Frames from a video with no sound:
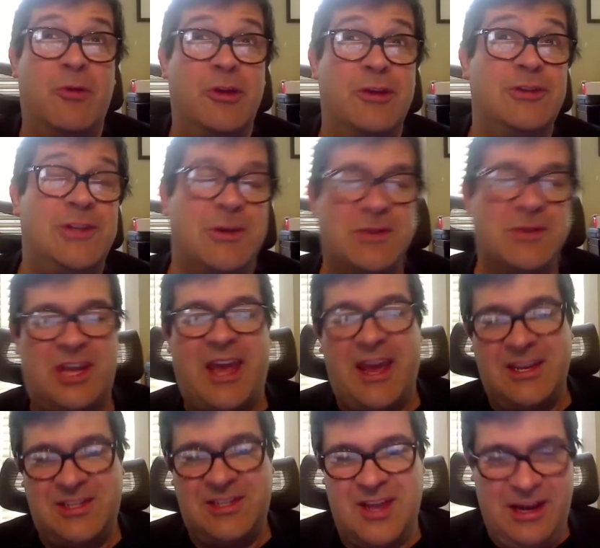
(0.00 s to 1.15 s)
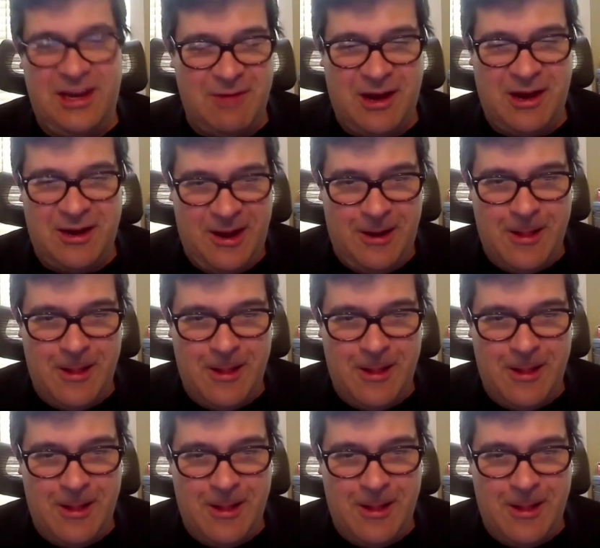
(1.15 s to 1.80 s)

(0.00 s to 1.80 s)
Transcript: We'll use you as a case study right now.